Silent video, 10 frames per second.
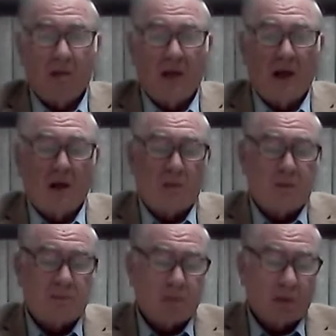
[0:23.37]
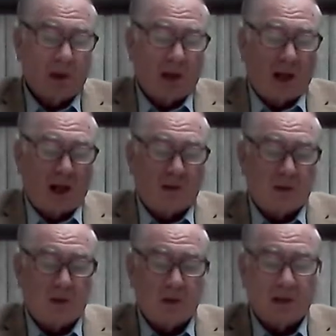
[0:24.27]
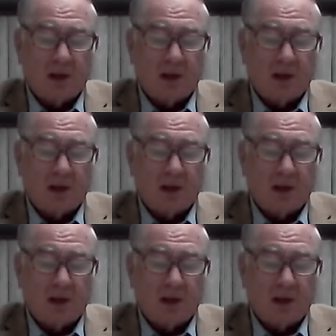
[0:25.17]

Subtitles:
Now, as we looked at